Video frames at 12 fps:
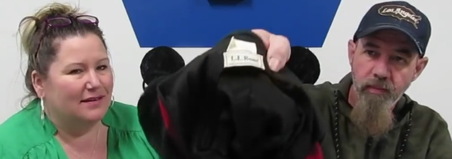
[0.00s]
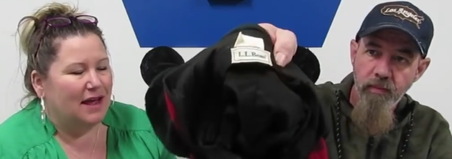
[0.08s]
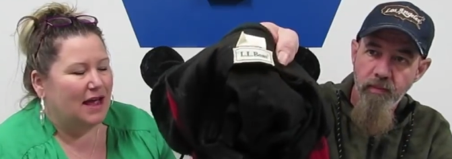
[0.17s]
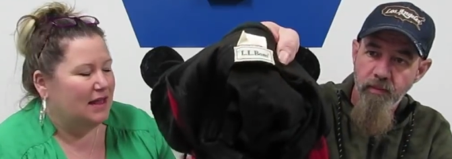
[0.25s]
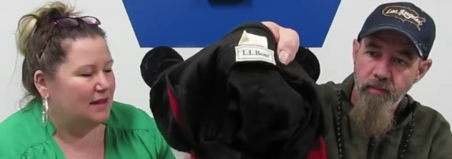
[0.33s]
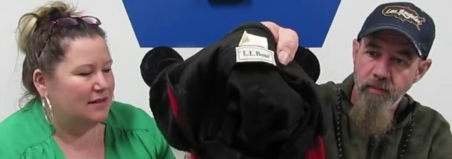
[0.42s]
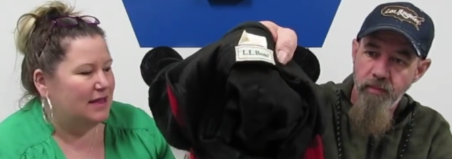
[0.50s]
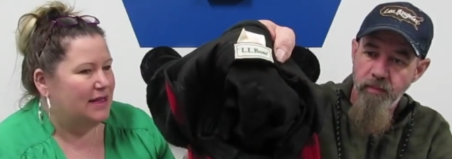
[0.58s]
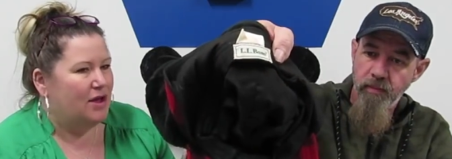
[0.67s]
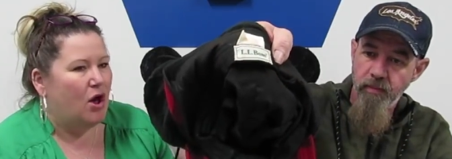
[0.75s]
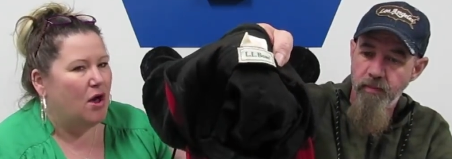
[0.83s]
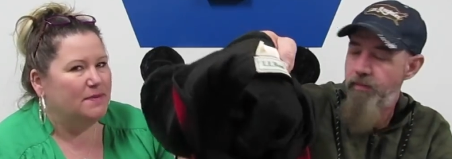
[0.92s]
Speaker 1: I,
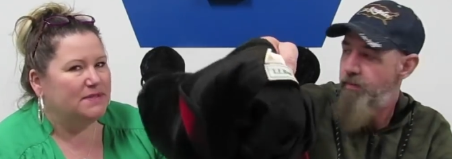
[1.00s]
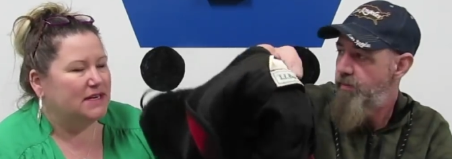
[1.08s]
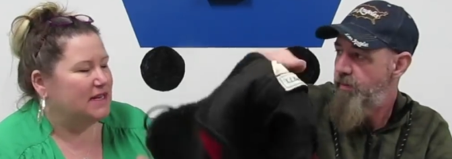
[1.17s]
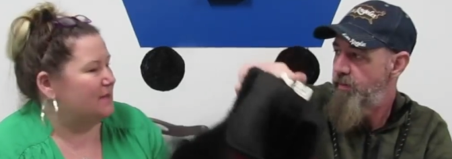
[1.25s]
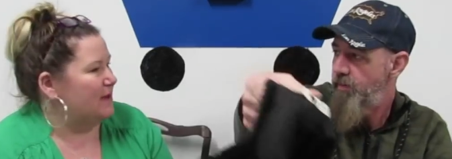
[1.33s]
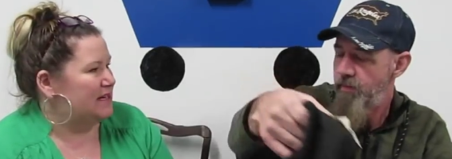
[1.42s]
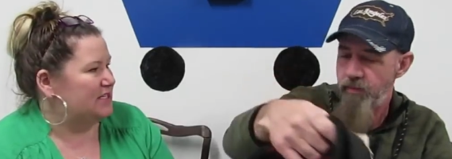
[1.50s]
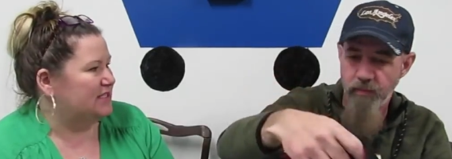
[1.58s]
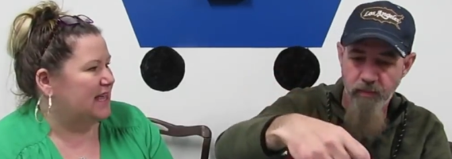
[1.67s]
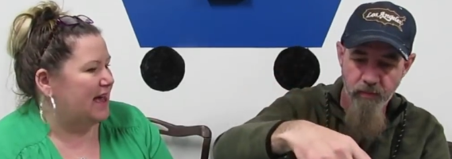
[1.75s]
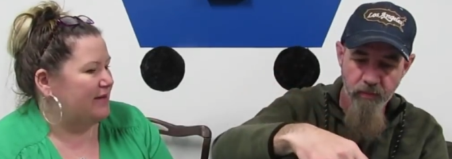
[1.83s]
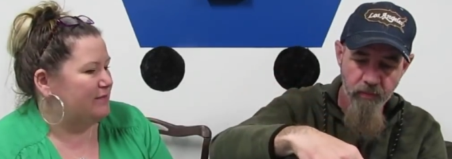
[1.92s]
like comps on eBay
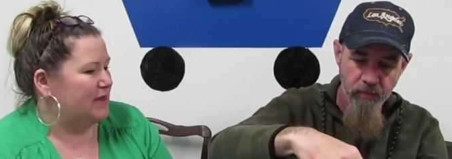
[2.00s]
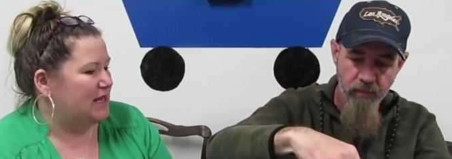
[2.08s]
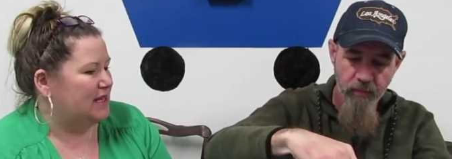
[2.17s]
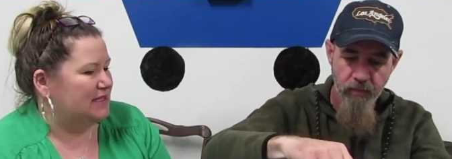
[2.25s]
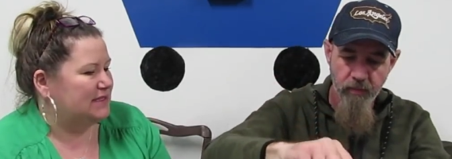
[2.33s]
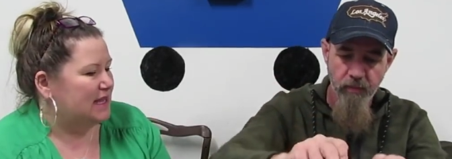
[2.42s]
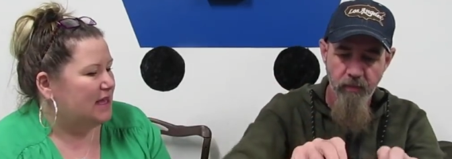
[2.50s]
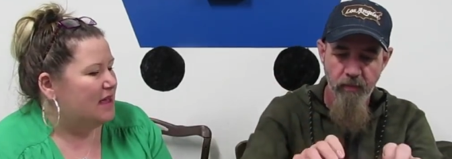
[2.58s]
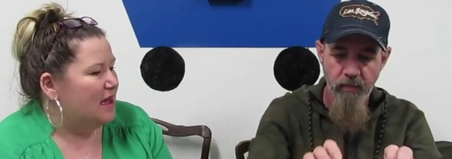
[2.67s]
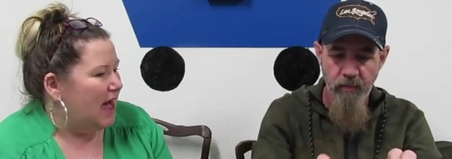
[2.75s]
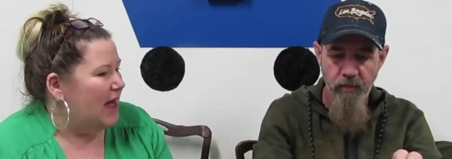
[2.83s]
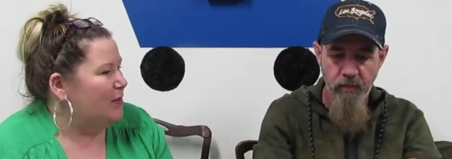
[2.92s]
just have me because
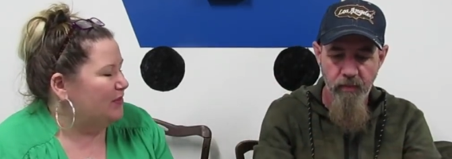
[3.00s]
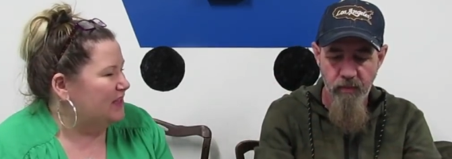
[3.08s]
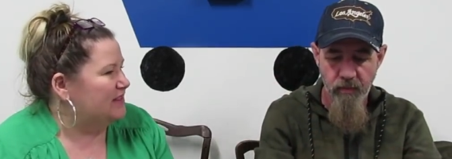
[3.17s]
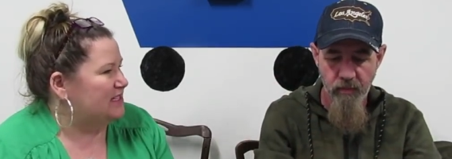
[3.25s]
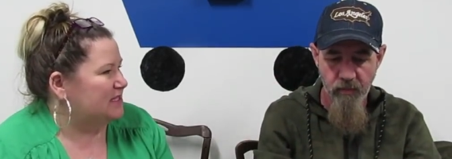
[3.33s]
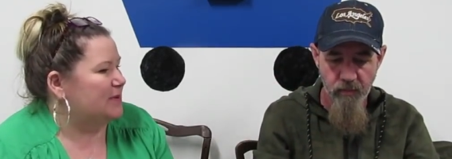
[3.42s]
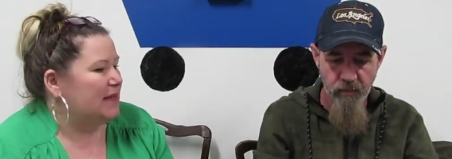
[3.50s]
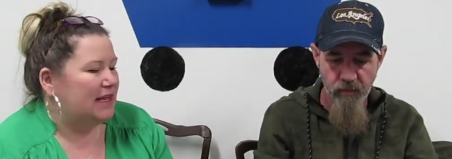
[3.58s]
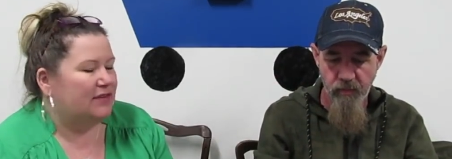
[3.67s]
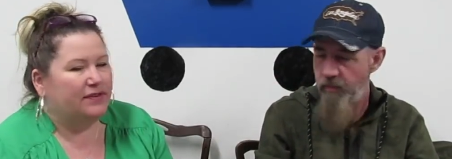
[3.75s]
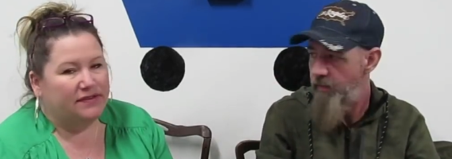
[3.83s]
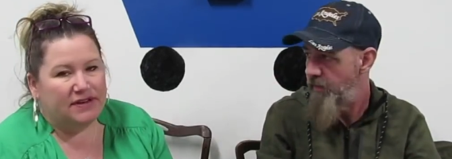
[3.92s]
I would think this would be
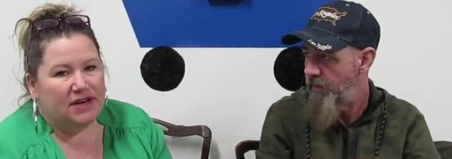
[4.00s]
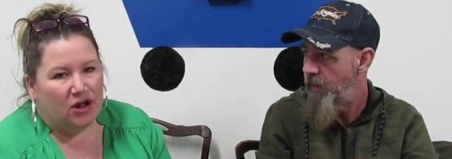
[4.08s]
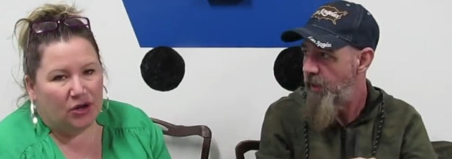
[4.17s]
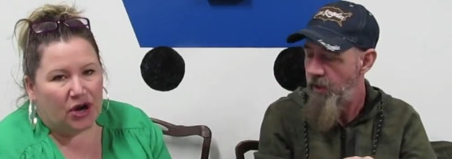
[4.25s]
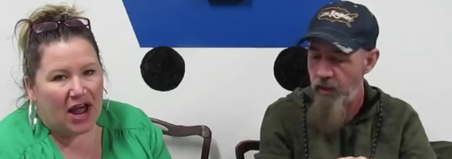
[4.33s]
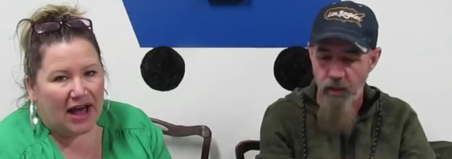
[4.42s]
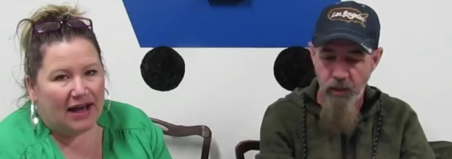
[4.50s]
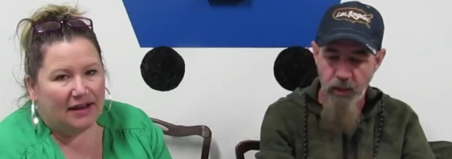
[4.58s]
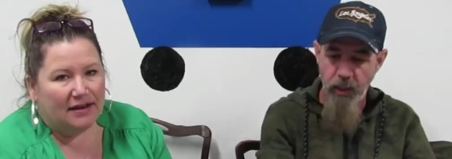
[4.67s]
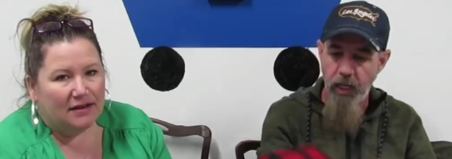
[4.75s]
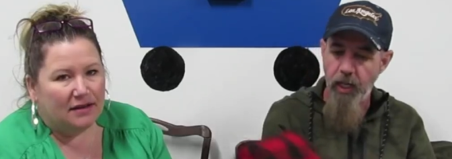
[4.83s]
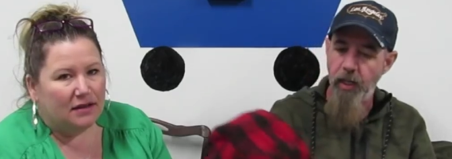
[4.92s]
like a $50 hat.
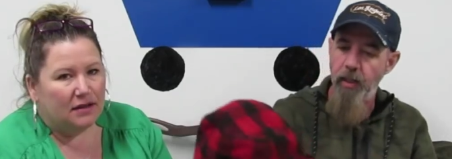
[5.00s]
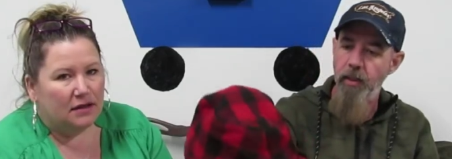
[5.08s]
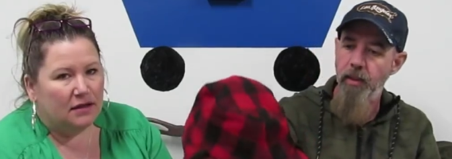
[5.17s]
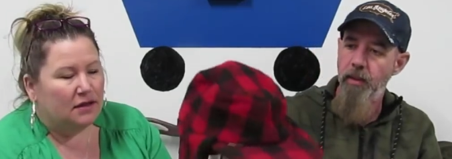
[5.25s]
Yeah.